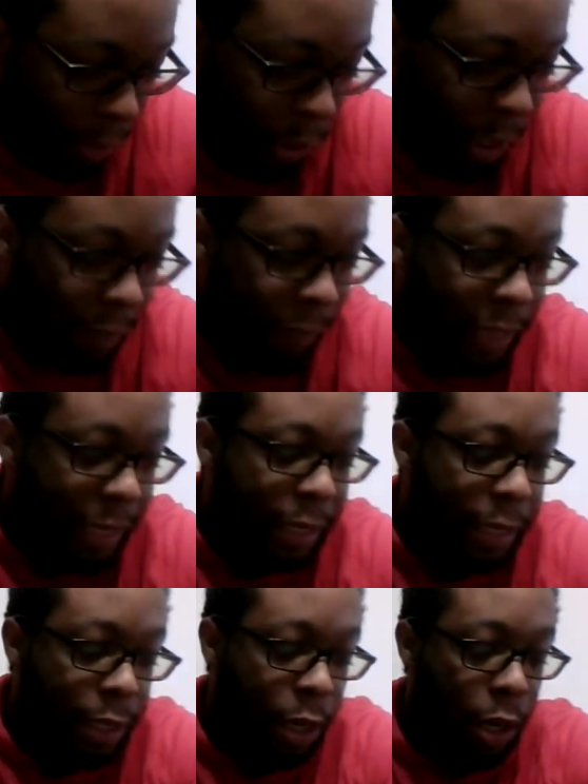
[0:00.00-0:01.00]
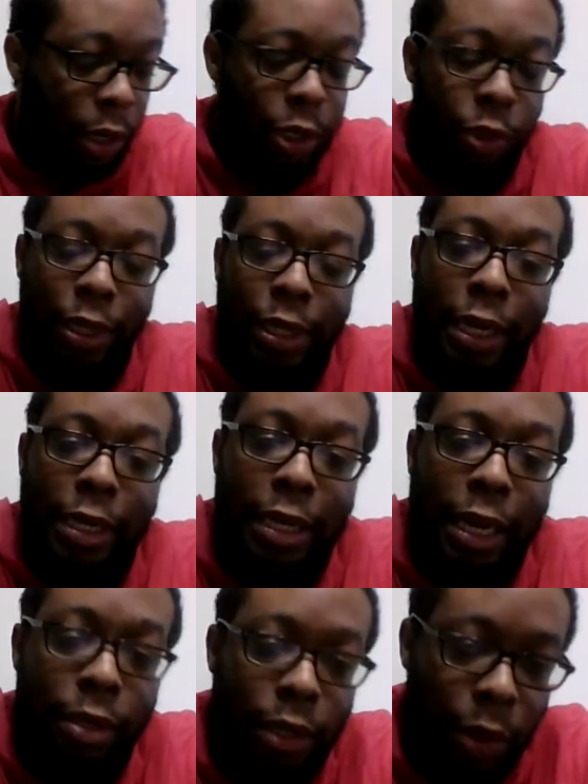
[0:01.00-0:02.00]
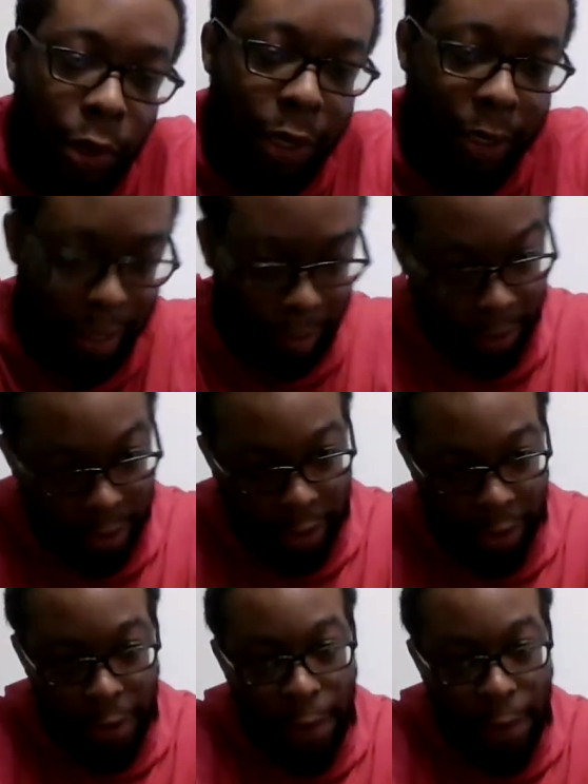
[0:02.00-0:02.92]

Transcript: 356 yards, 3 touchdowns, and no interceptions.